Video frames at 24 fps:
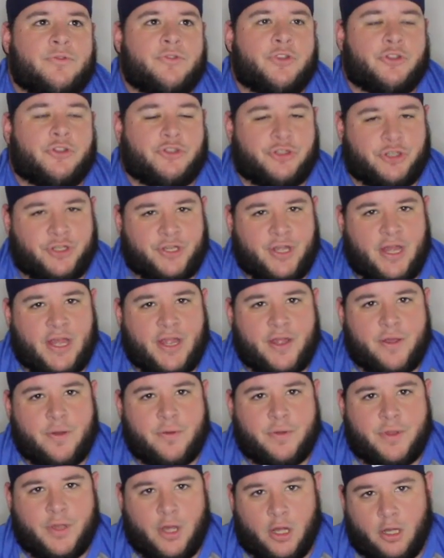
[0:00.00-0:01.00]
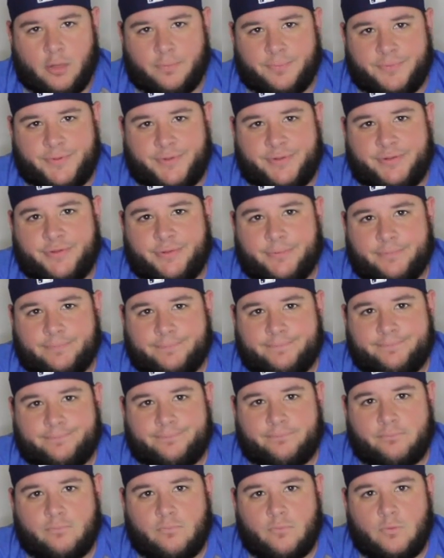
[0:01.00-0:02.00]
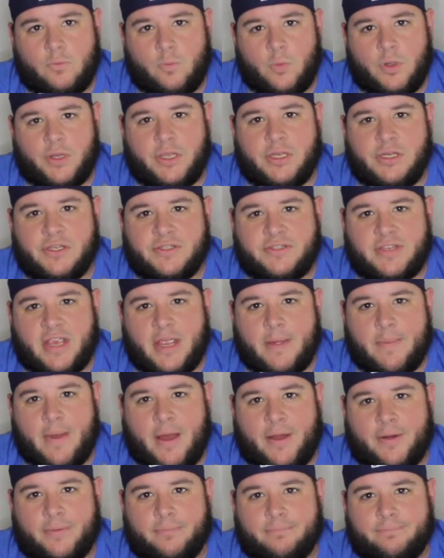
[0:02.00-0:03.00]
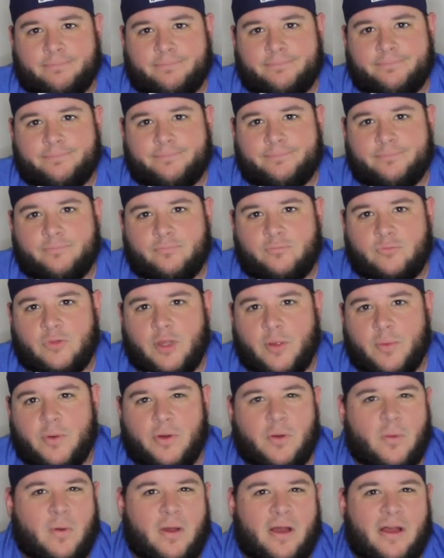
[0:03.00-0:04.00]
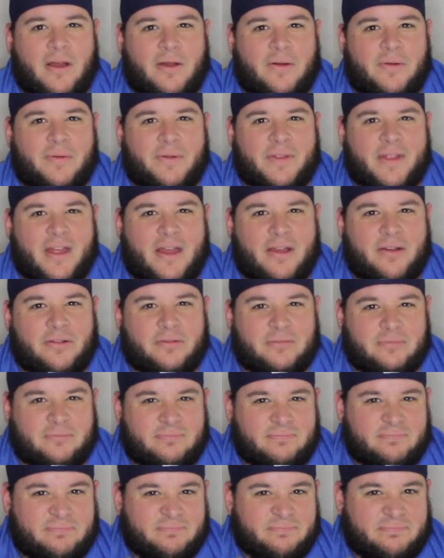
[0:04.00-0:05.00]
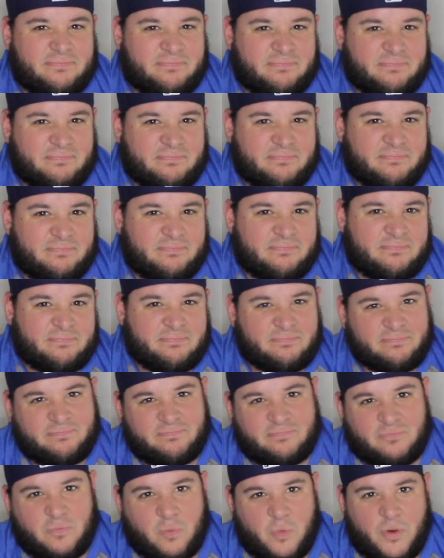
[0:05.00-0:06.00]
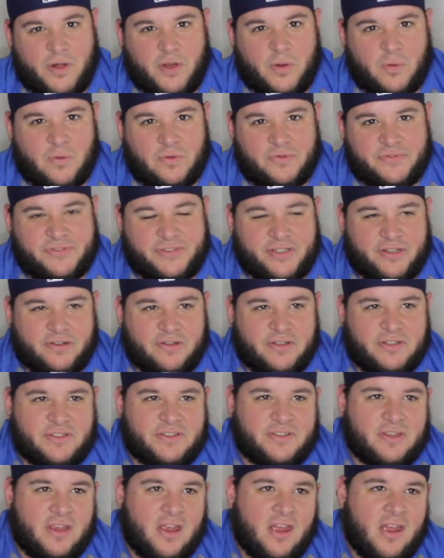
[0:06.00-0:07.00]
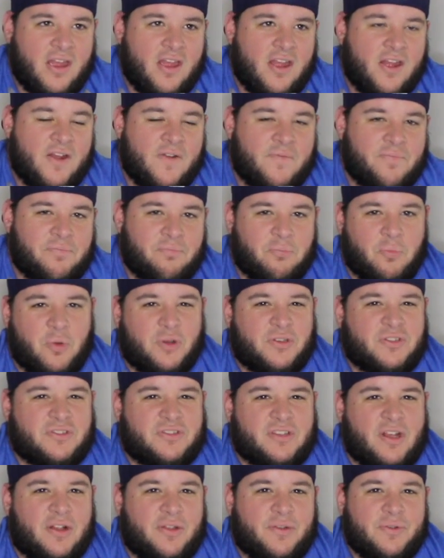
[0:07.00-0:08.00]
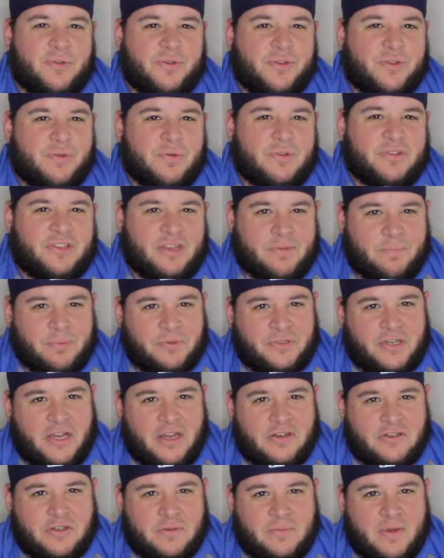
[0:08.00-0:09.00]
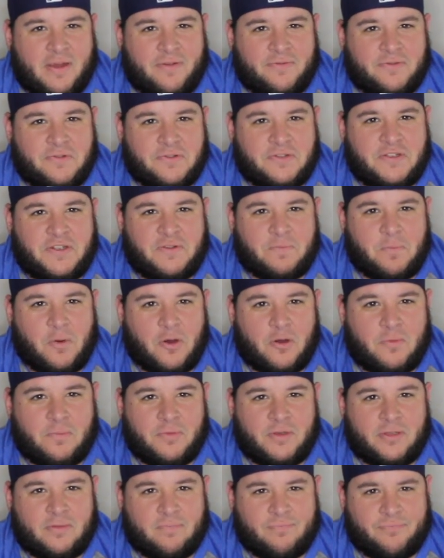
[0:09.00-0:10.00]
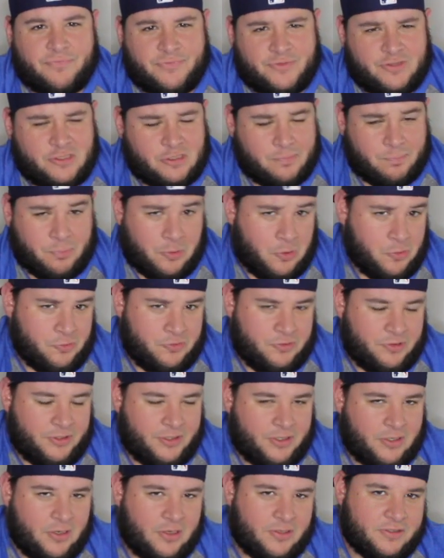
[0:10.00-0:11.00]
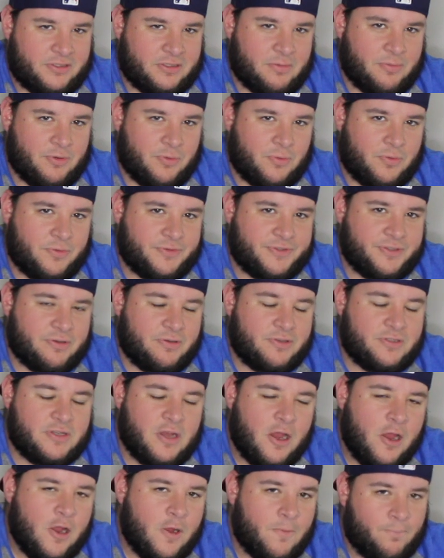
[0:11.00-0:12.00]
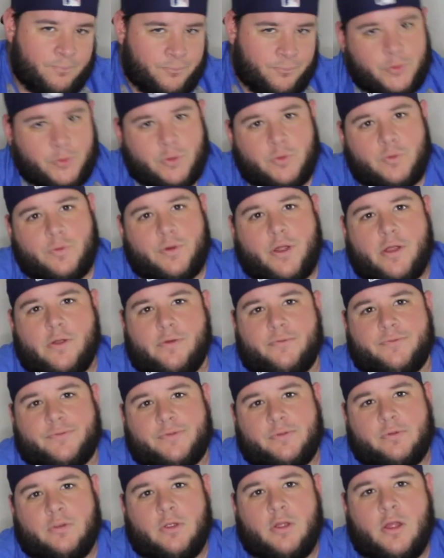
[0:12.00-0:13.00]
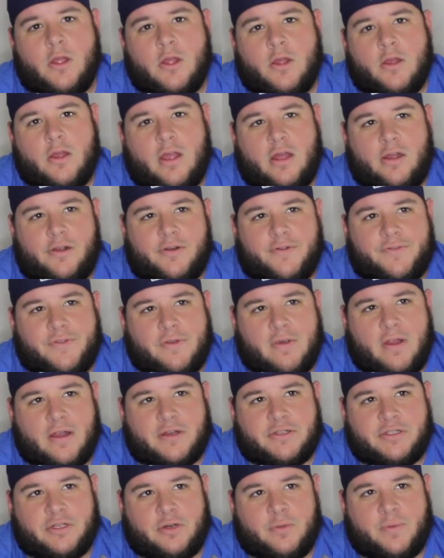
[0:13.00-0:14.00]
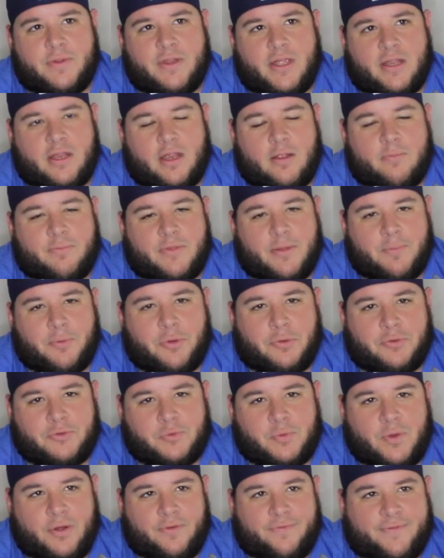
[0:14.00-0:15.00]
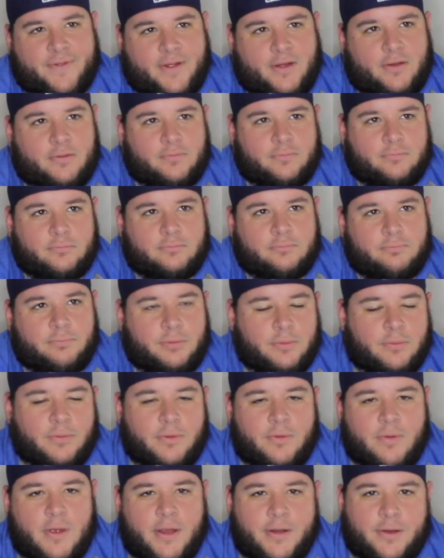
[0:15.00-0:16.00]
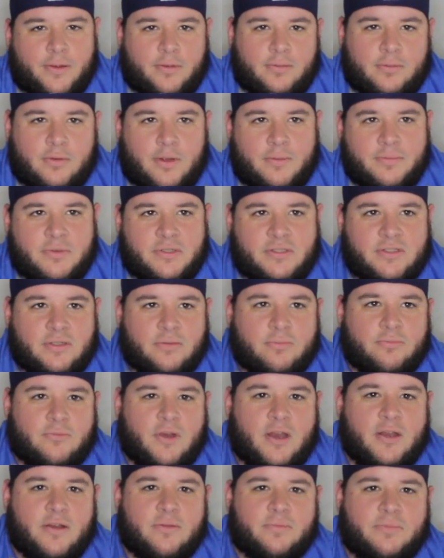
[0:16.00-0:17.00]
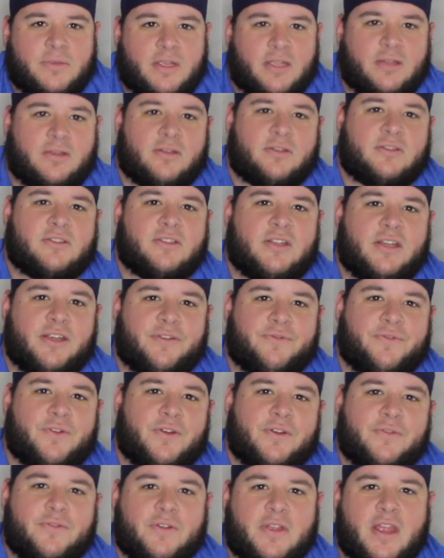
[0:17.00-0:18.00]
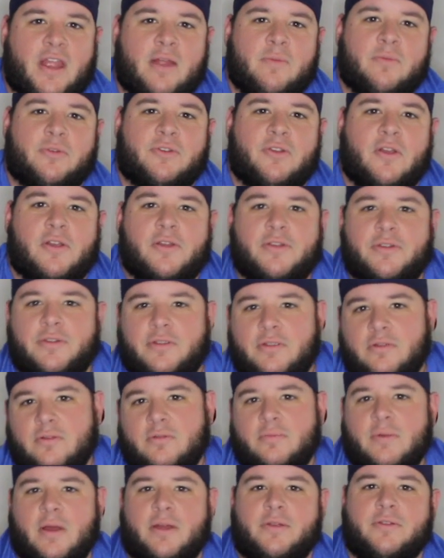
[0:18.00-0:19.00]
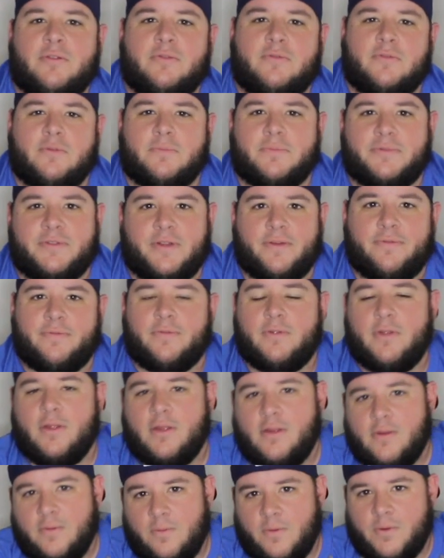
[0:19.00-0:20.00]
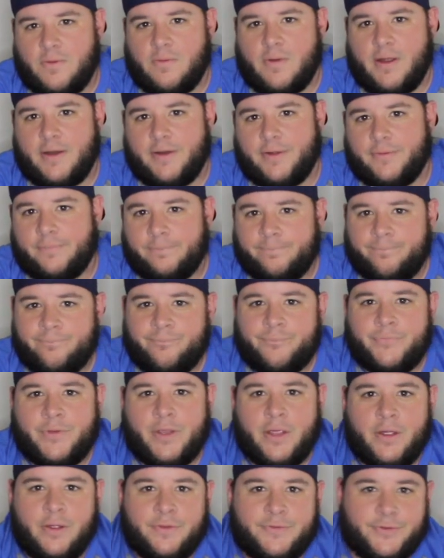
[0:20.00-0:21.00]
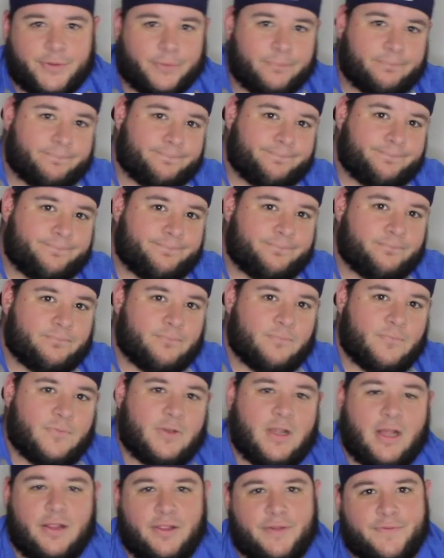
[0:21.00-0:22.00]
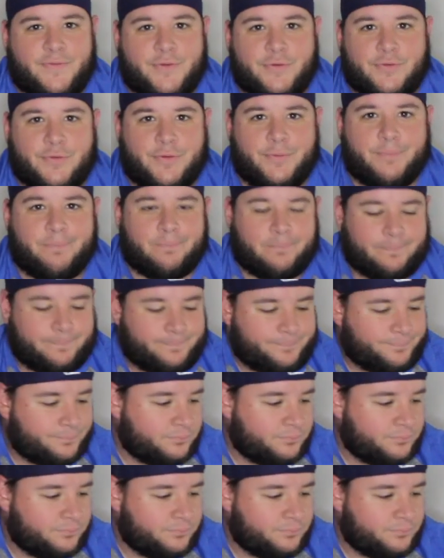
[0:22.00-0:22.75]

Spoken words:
The Chicago Cubs, what can you say about them? They went a while without winning World Series. Was Salud through a temper tantrum after Steve Bartman supposedly cost them the World Series? Who knows? I don't know if they're actually going to win that game. That ball was well foul. But what do I know? I'm just some random kid that's sitting in front of a camera talking to you about YouTube stuff. What do I know? So, I live the dream.